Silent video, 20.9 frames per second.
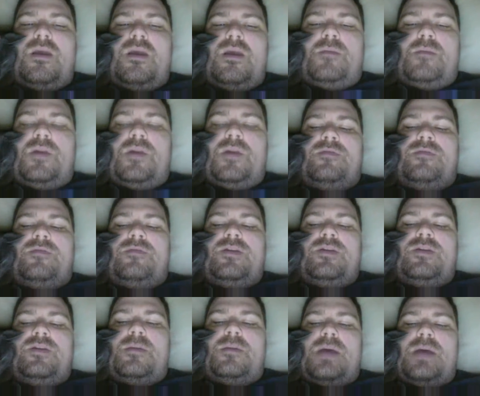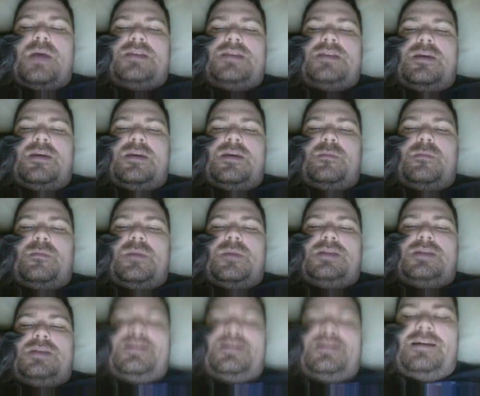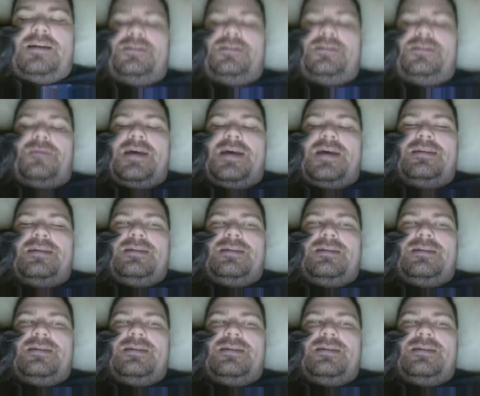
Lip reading: But if you can get past him, it's not too bad.